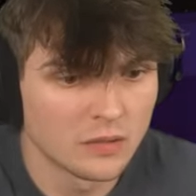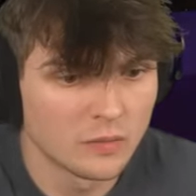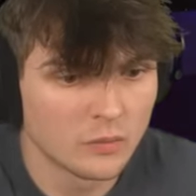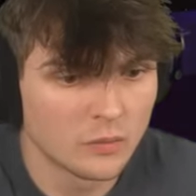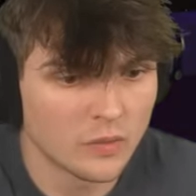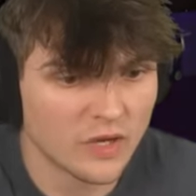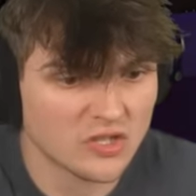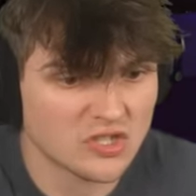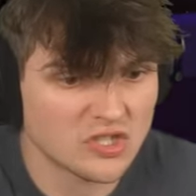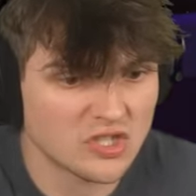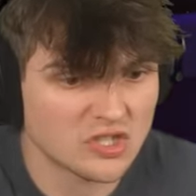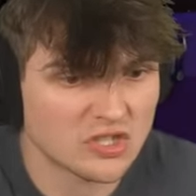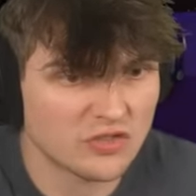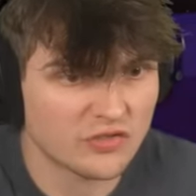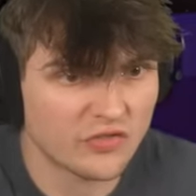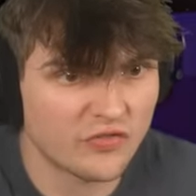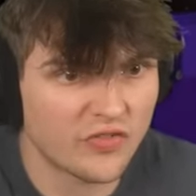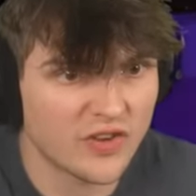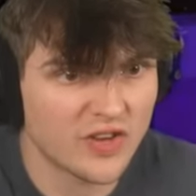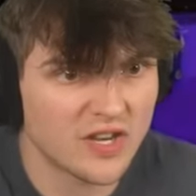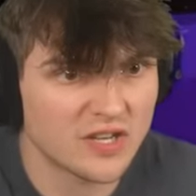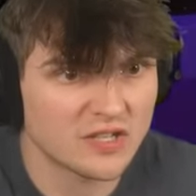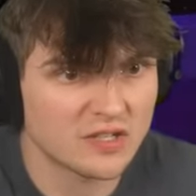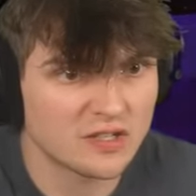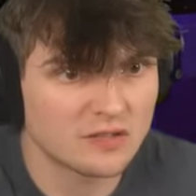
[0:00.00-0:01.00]
We actually just
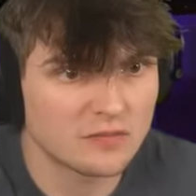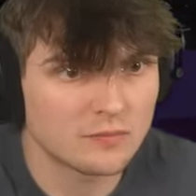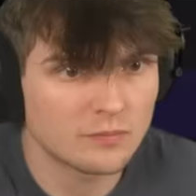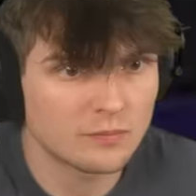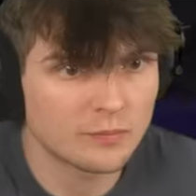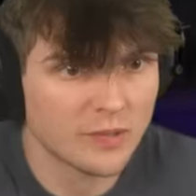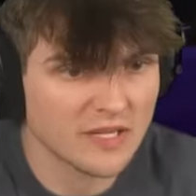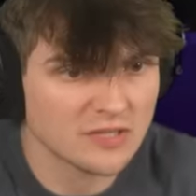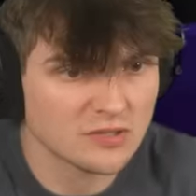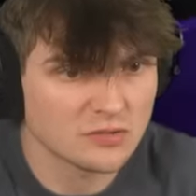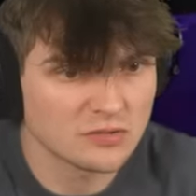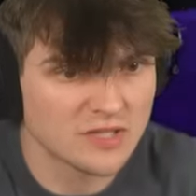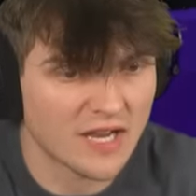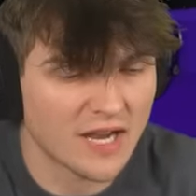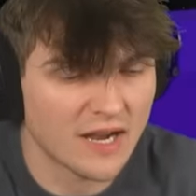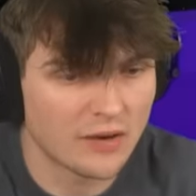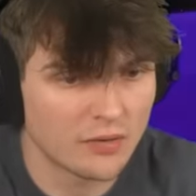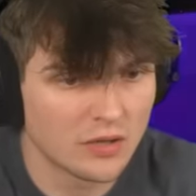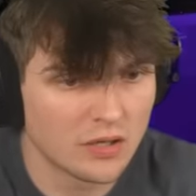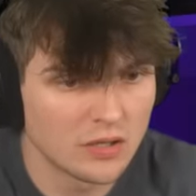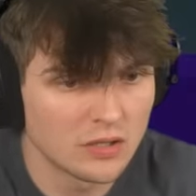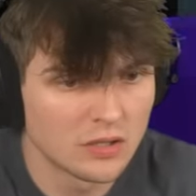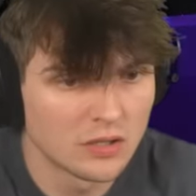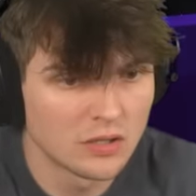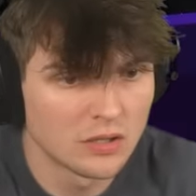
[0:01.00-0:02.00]
defeated a battle tower.